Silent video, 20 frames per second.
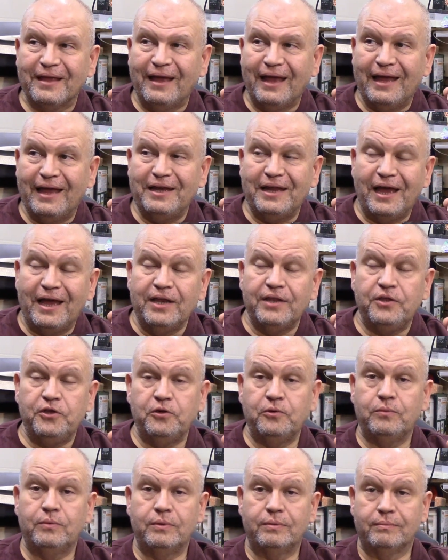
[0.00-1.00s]
And
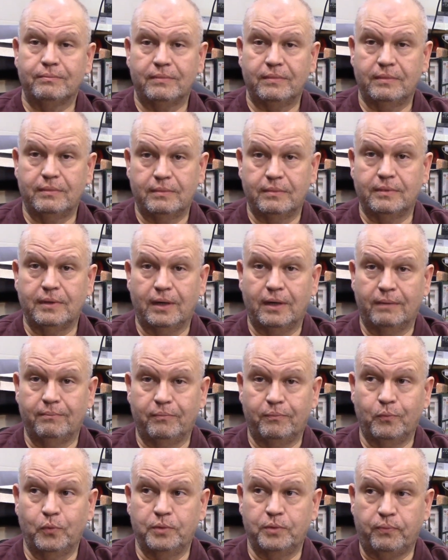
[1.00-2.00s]
you
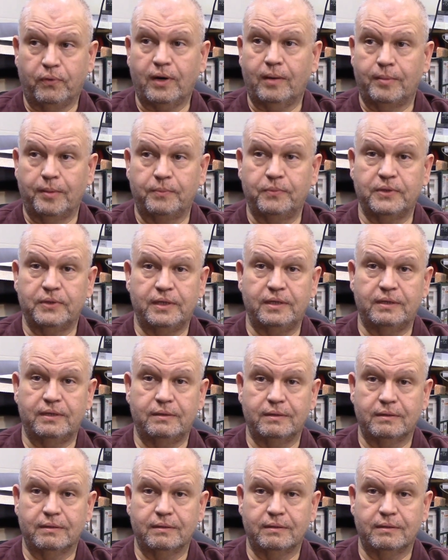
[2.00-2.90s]
would probably,